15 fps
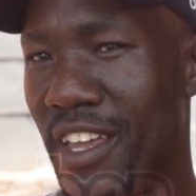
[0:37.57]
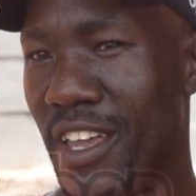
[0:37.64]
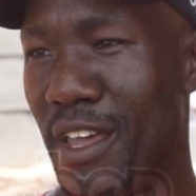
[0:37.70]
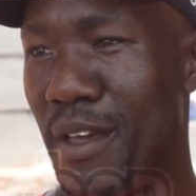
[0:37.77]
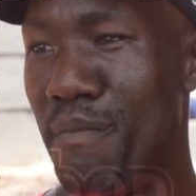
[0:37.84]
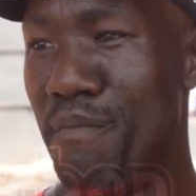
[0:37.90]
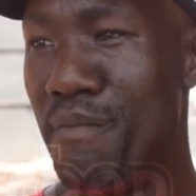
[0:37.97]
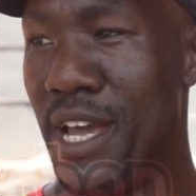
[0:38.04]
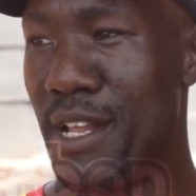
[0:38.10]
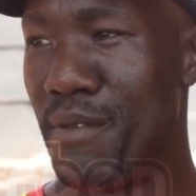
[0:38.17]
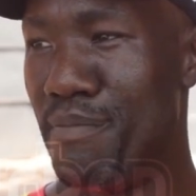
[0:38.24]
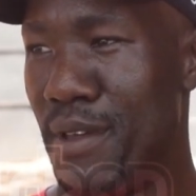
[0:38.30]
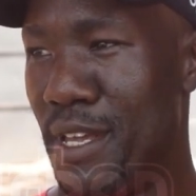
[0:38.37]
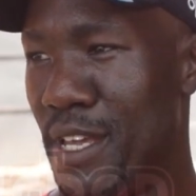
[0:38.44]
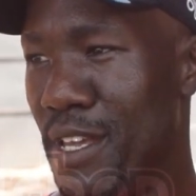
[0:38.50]
he made
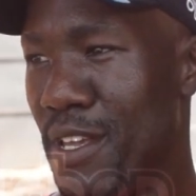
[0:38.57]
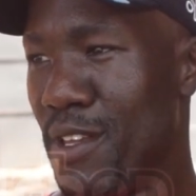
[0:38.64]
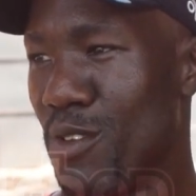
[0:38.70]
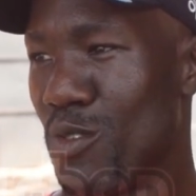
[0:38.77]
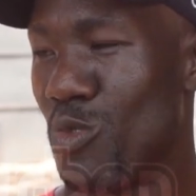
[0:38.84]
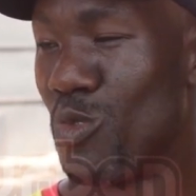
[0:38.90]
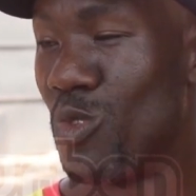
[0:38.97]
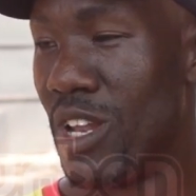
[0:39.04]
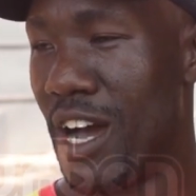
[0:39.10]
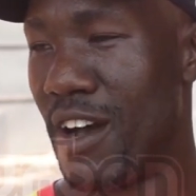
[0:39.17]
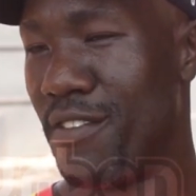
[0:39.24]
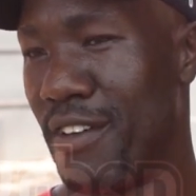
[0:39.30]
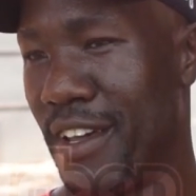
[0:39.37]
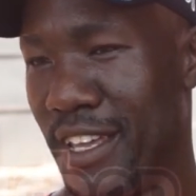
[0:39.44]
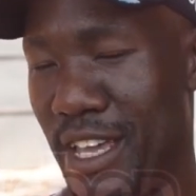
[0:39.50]
me to
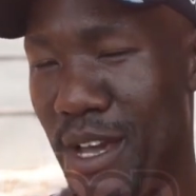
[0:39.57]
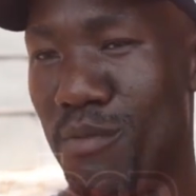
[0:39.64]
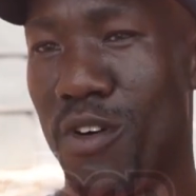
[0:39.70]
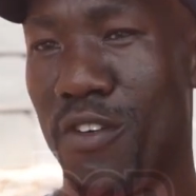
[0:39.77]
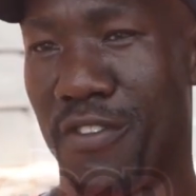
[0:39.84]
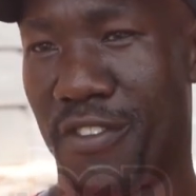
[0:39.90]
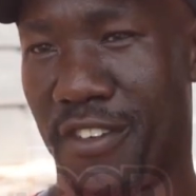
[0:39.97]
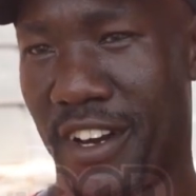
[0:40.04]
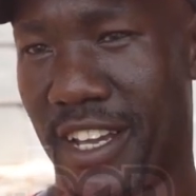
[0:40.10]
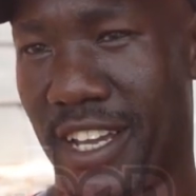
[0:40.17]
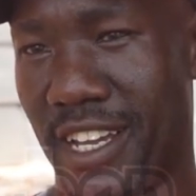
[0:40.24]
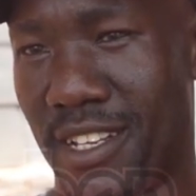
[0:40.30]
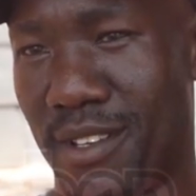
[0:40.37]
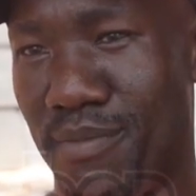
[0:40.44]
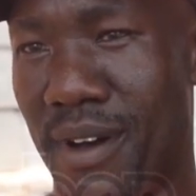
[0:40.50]
love a game of
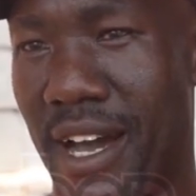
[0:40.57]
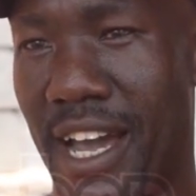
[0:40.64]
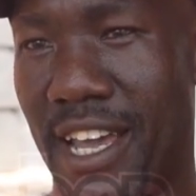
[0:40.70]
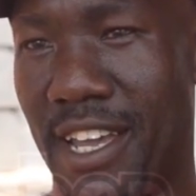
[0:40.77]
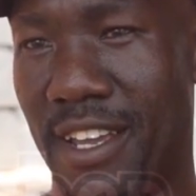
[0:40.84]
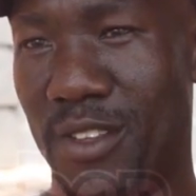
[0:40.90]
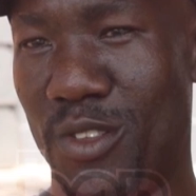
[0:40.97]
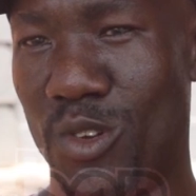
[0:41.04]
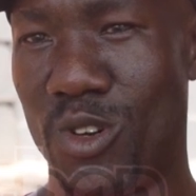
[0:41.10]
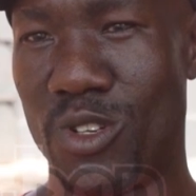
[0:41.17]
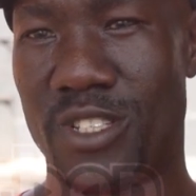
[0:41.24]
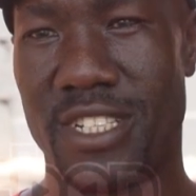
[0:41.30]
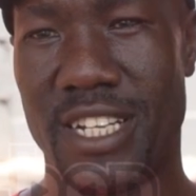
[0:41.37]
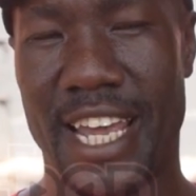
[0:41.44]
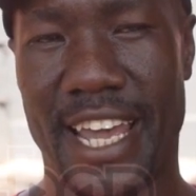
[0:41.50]
cricket by not
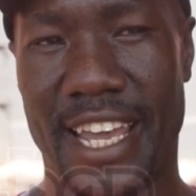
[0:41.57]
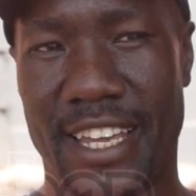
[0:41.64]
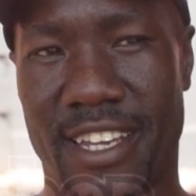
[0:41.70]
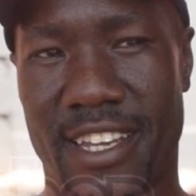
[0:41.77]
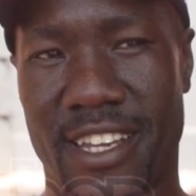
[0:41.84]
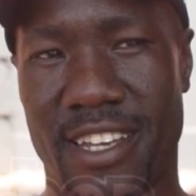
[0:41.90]
like,